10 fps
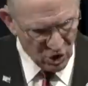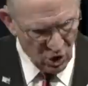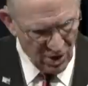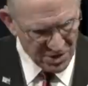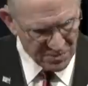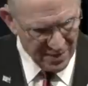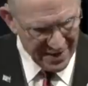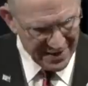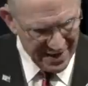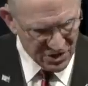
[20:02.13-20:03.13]
caused
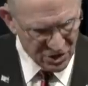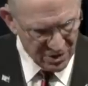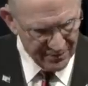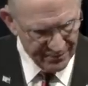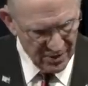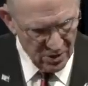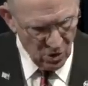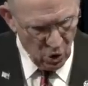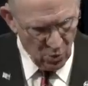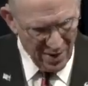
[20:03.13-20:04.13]
by nature
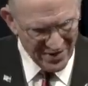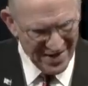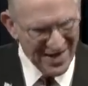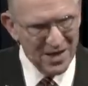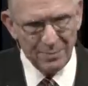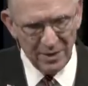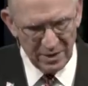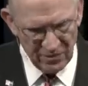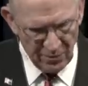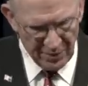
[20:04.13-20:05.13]
or by the
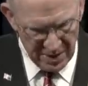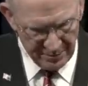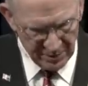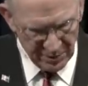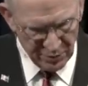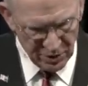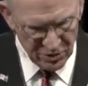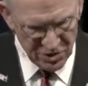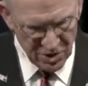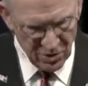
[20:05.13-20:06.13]
inability of a people to
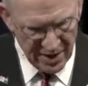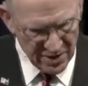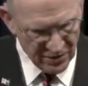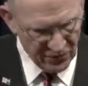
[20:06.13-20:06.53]
produce or gather